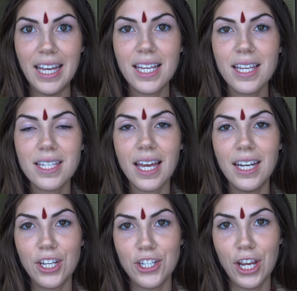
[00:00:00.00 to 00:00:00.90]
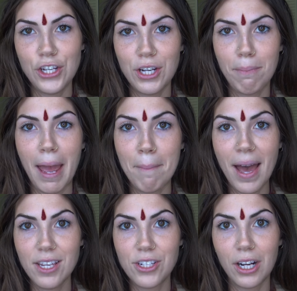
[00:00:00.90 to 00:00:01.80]
is initiation by a
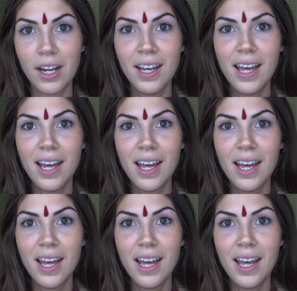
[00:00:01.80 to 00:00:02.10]
master.